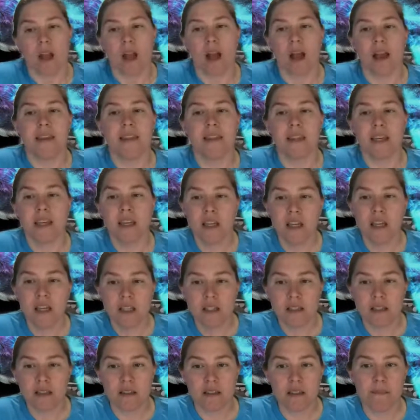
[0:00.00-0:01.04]
I think
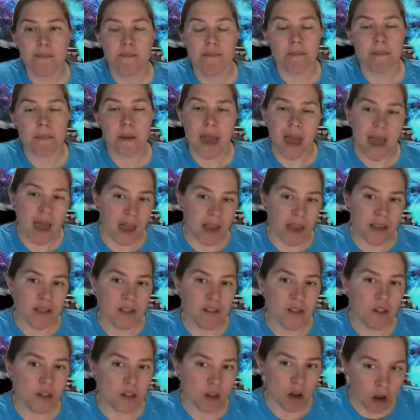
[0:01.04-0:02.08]
it
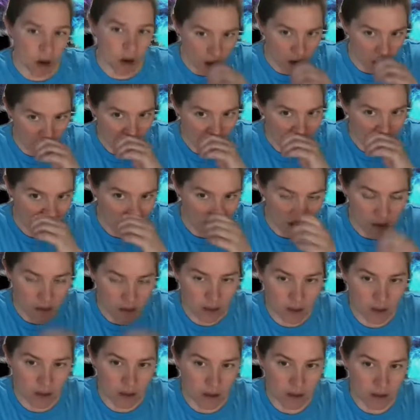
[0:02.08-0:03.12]
depends
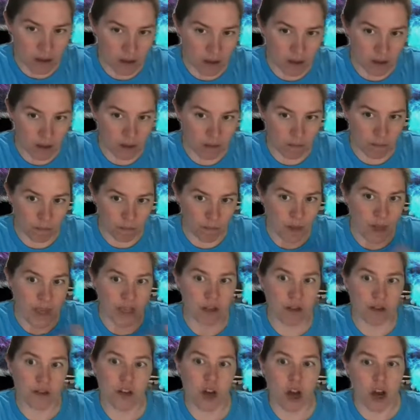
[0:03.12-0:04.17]
on like
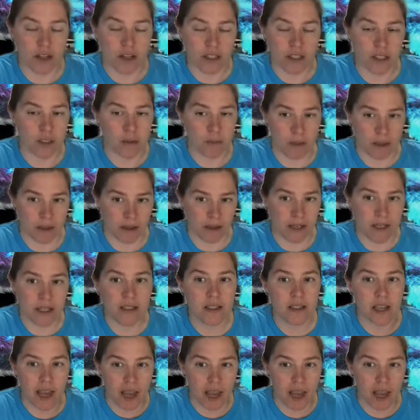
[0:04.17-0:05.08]
your dog's experience.